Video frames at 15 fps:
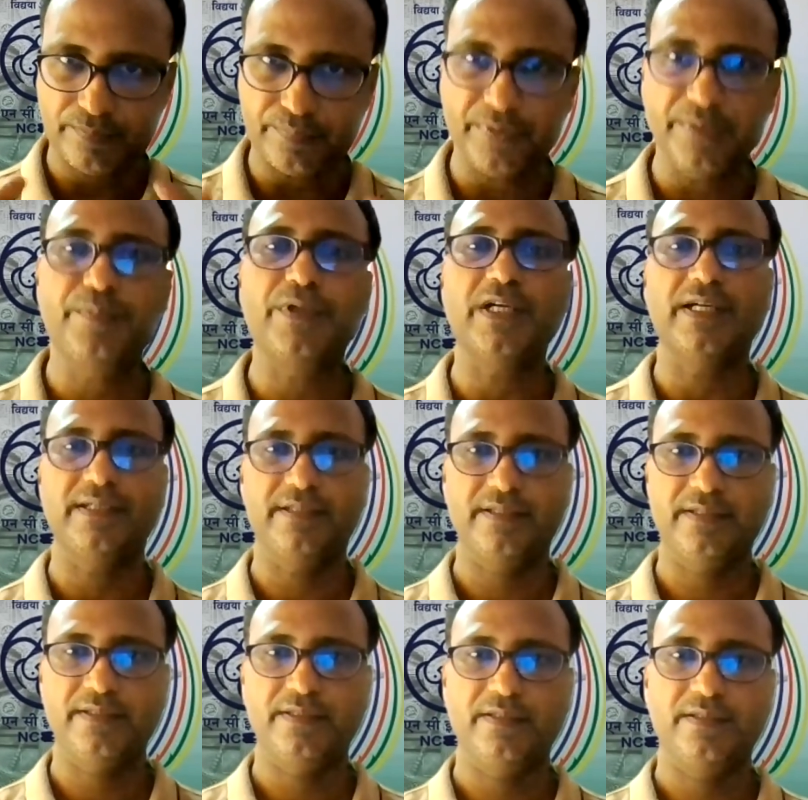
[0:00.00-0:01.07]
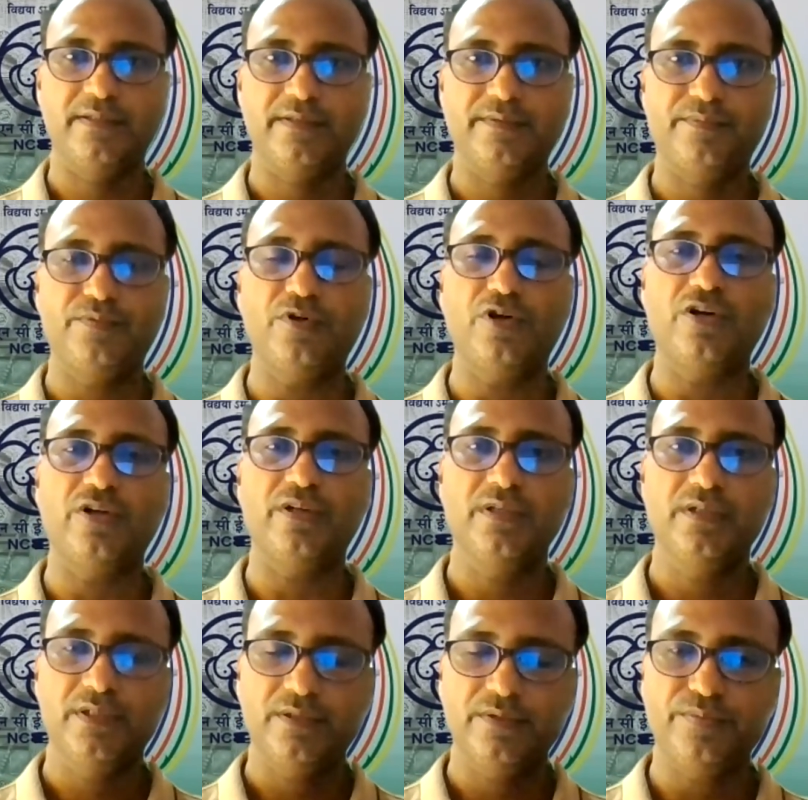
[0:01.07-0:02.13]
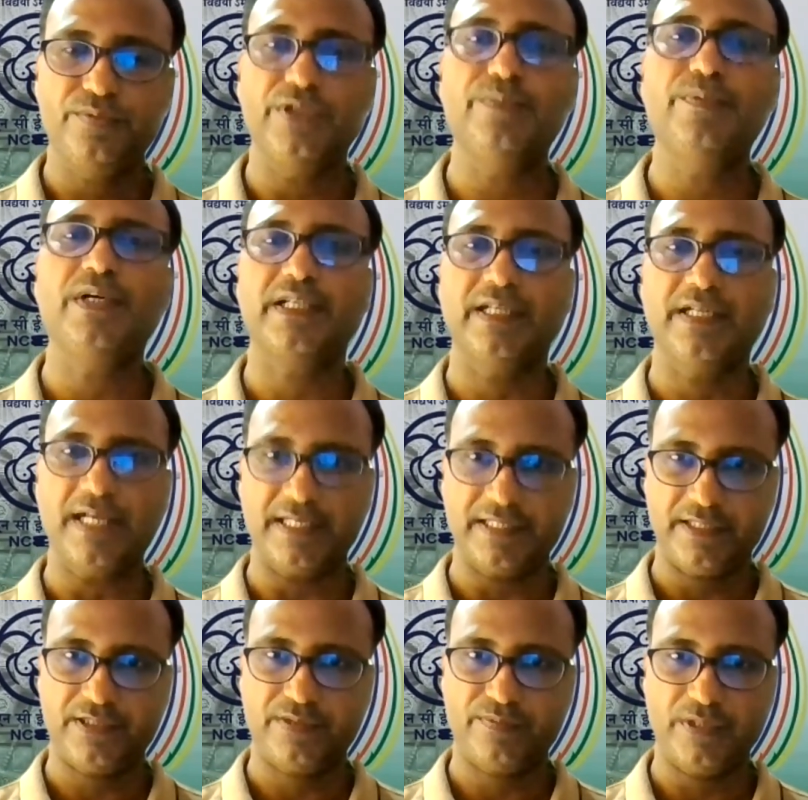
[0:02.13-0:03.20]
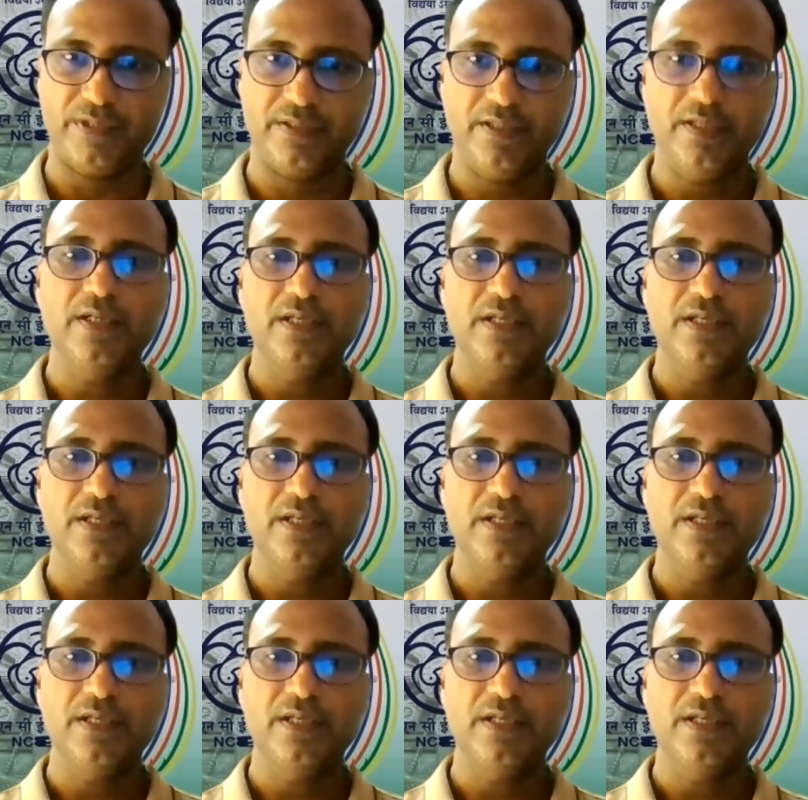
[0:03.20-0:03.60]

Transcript: prepared for feedback and assessment.